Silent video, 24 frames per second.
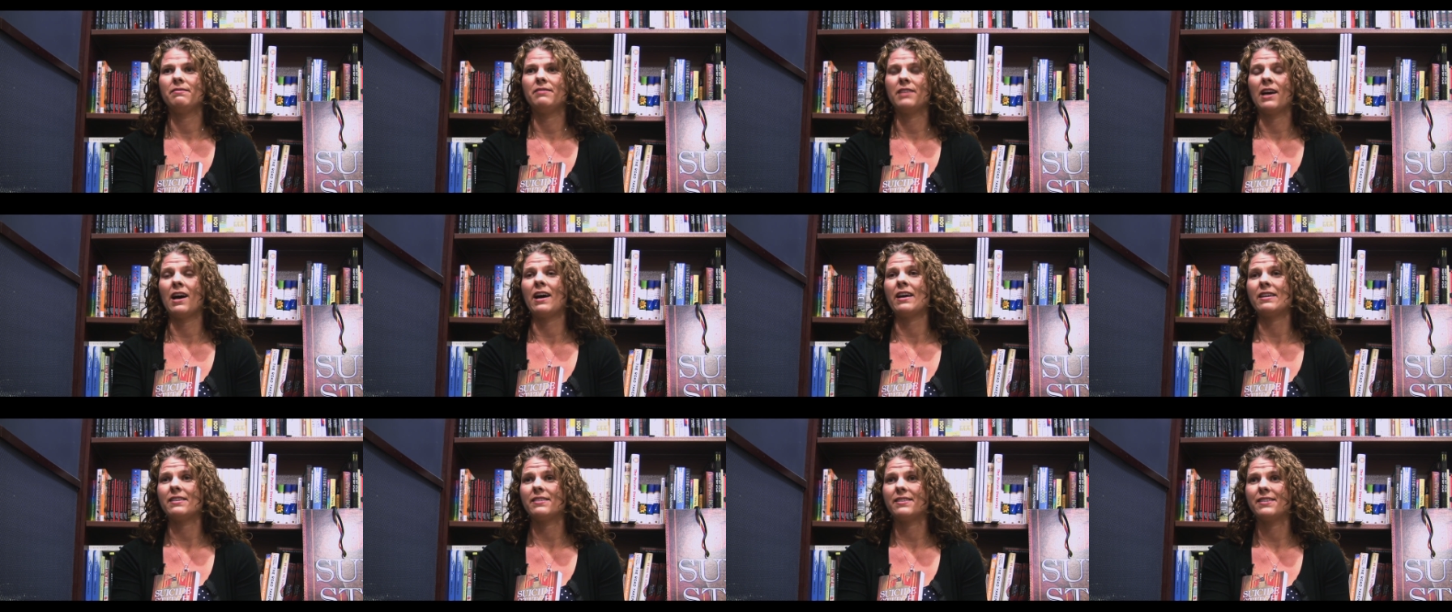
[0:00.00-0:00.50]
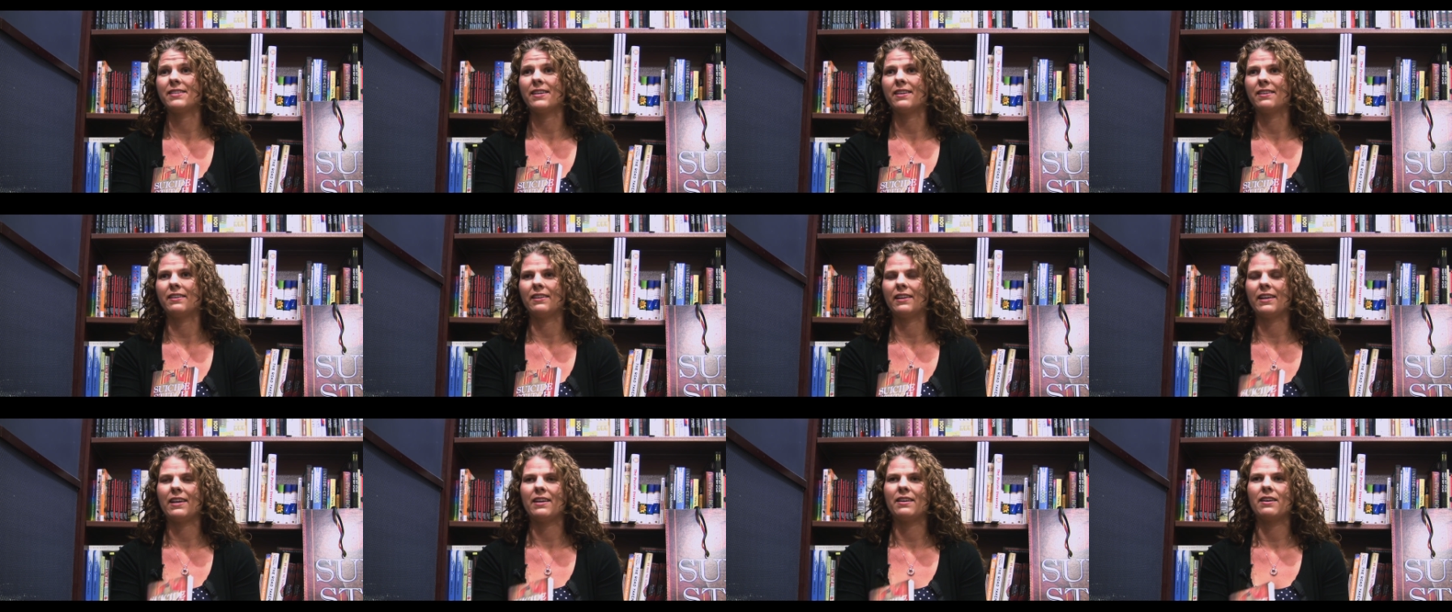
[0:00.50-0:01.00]
dies
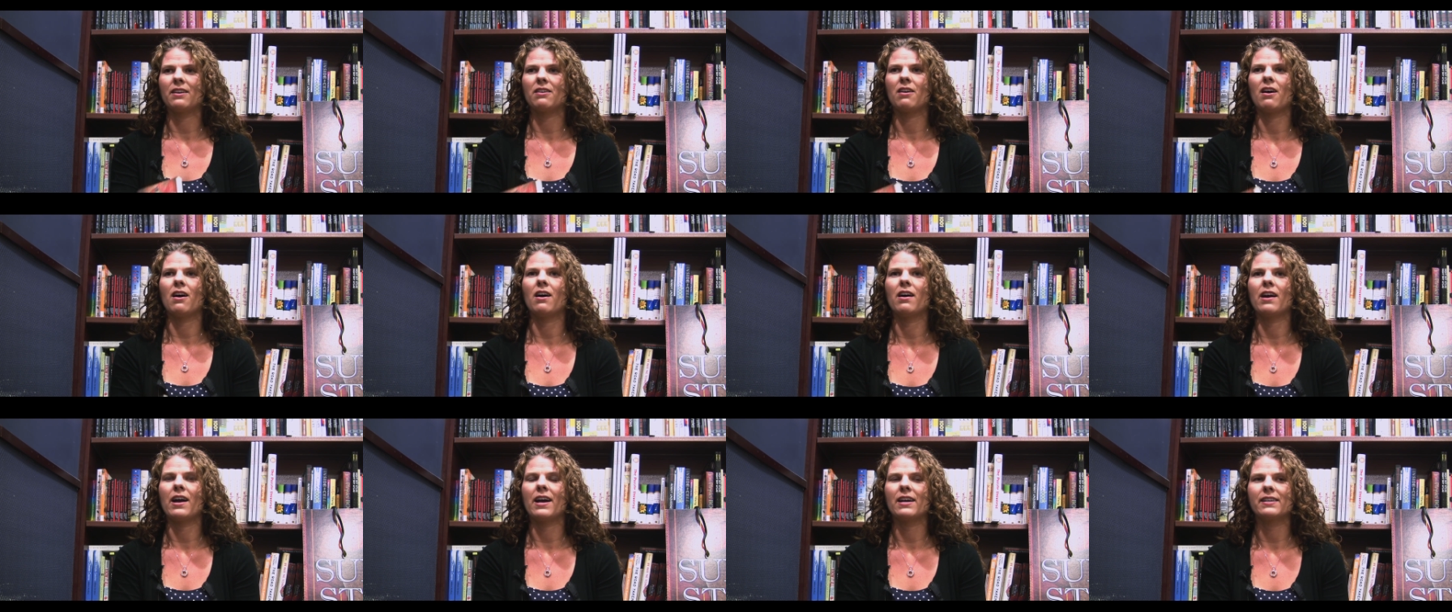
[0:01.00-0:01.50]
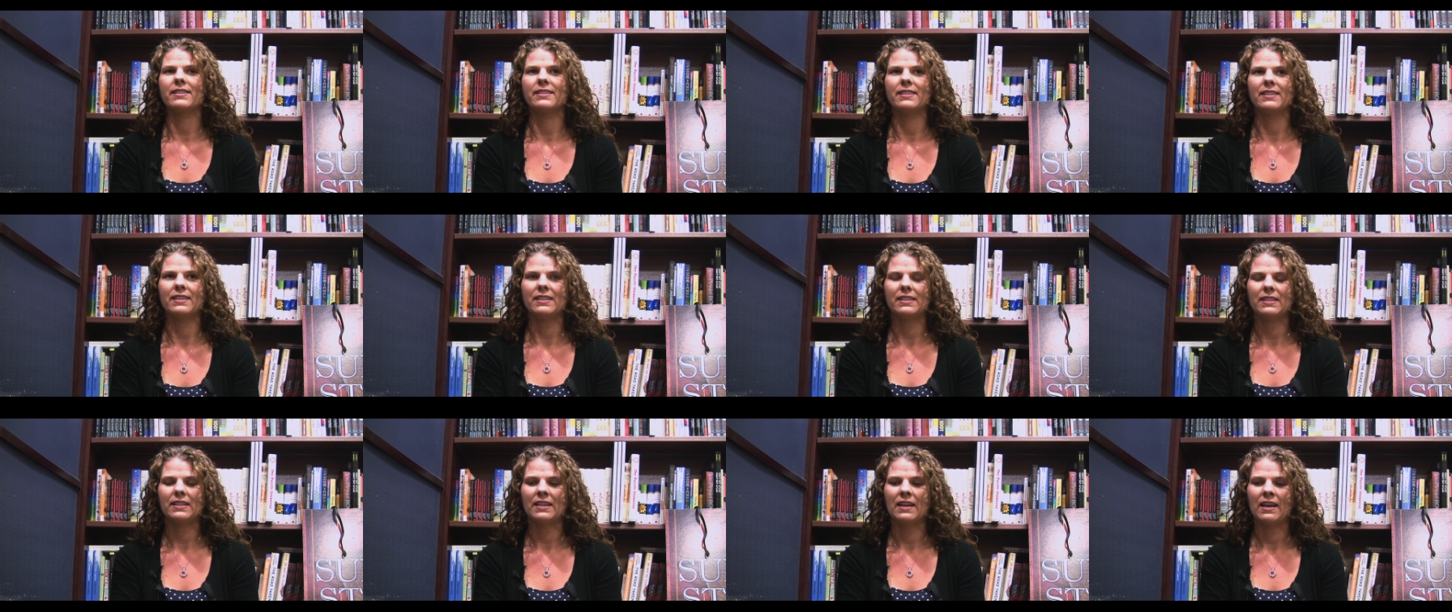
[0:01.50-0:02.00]
suddenly in a car
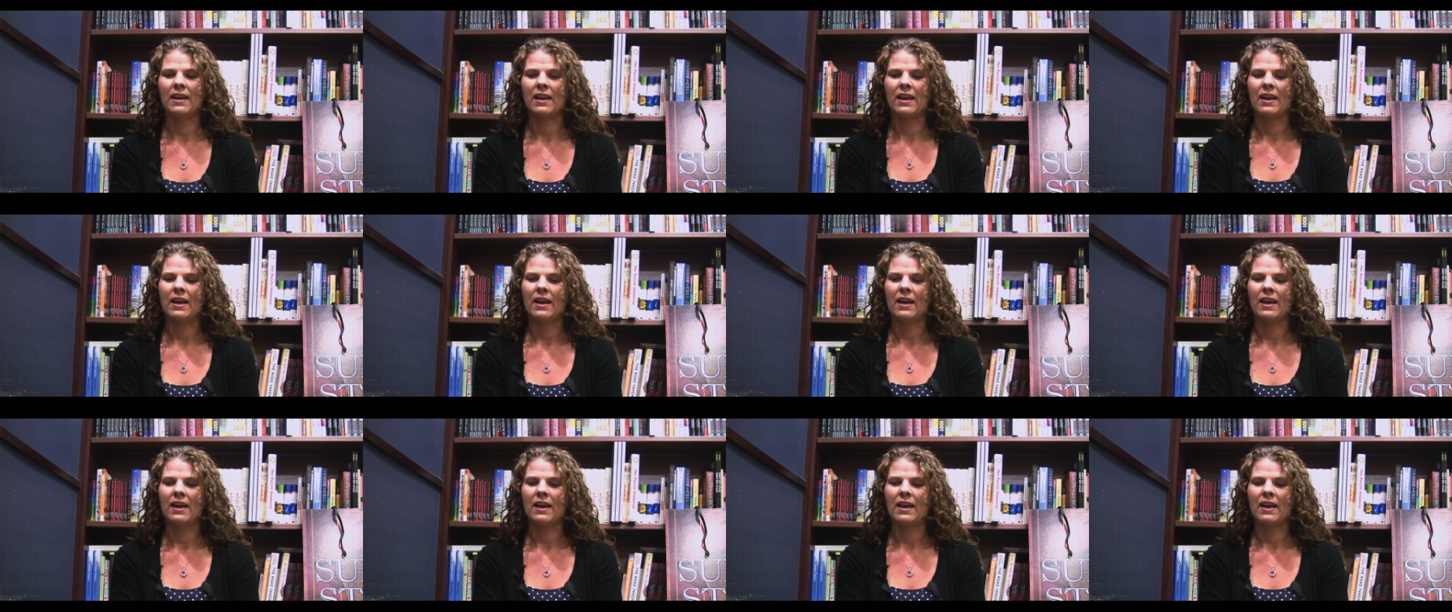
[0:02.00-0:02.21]
accident.